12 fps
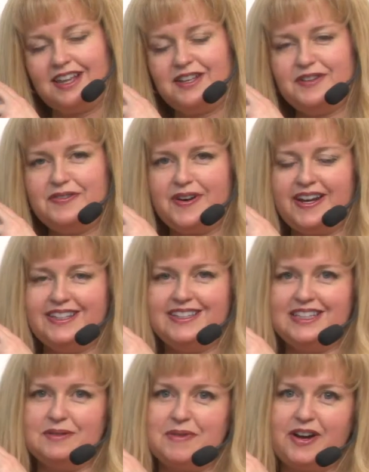Hello friends,
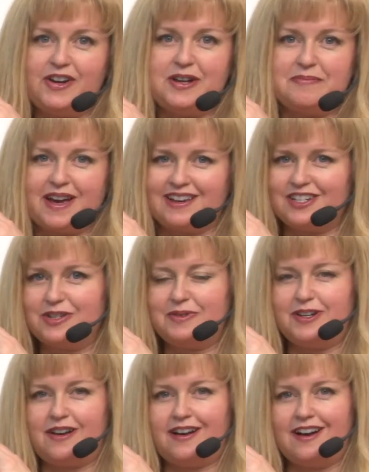it's Mary at
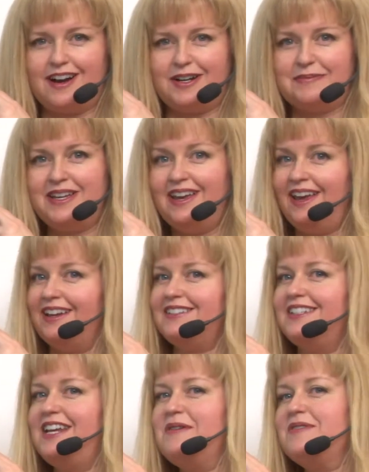Baxterby.com, and
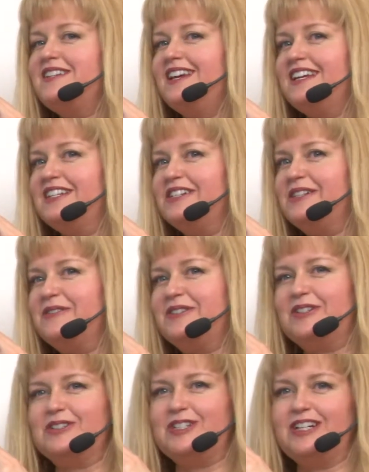today we're taking a
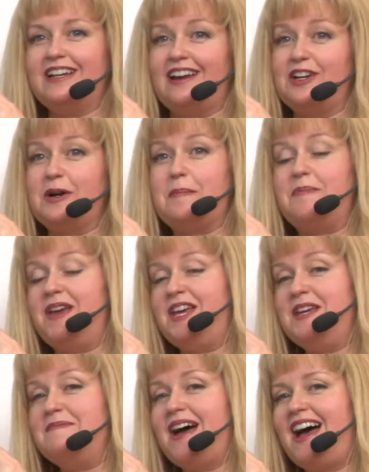closer look at our
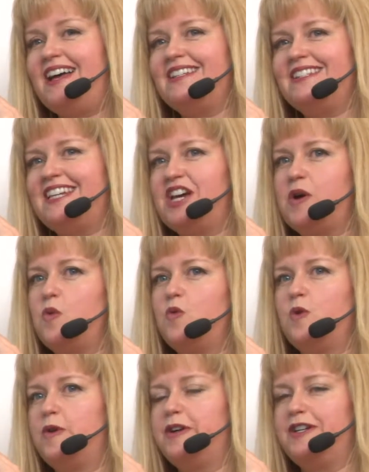Babe Aztec
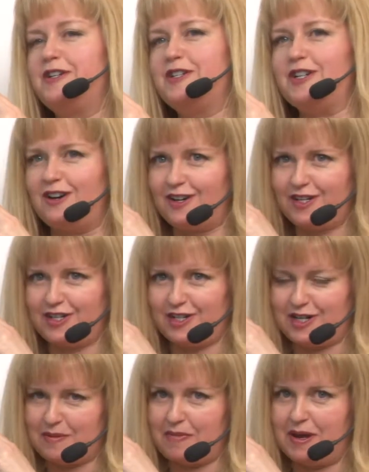Warrior Dog
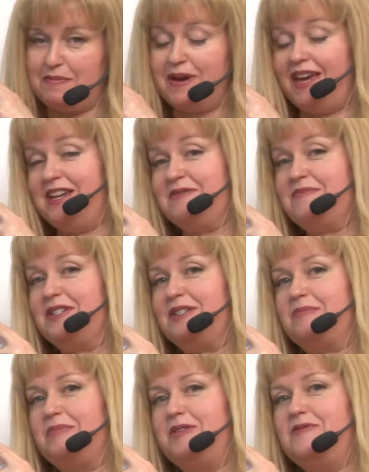shirt by Penn
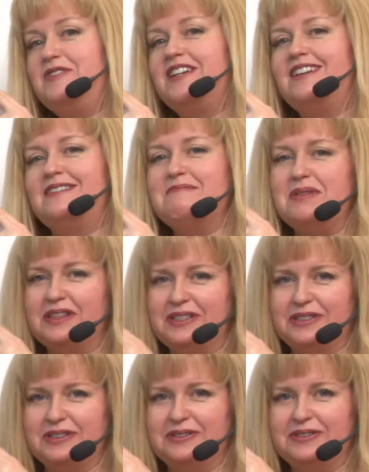plus Pooch in
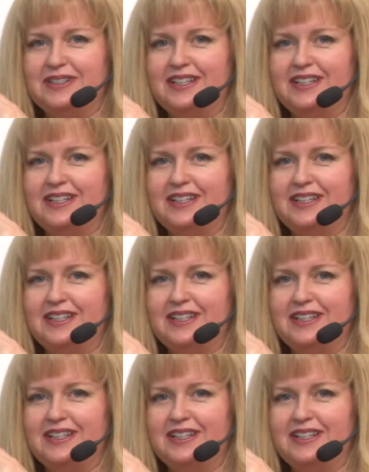Blue.